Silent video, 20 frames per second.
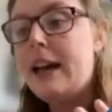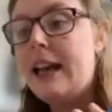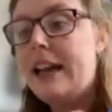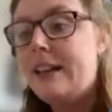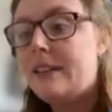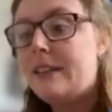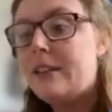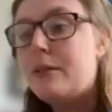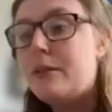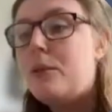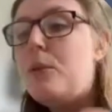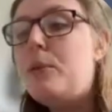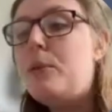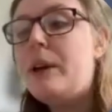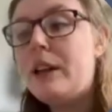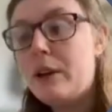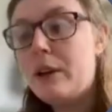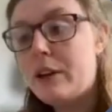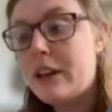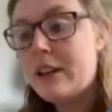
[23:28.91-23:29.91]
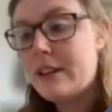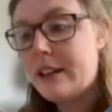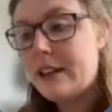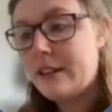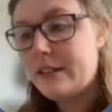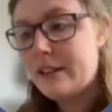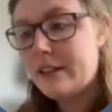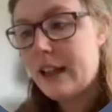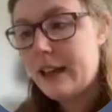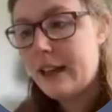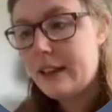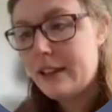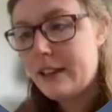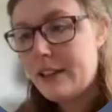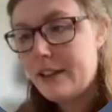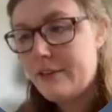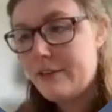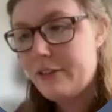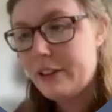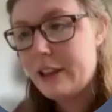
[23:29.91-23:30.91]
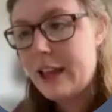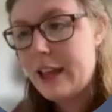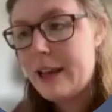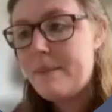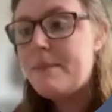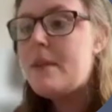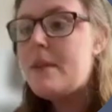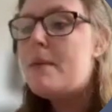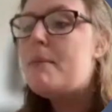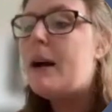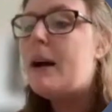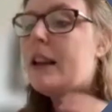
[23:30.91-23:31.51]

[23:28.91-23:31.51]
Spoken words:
is we look at things slightly differently.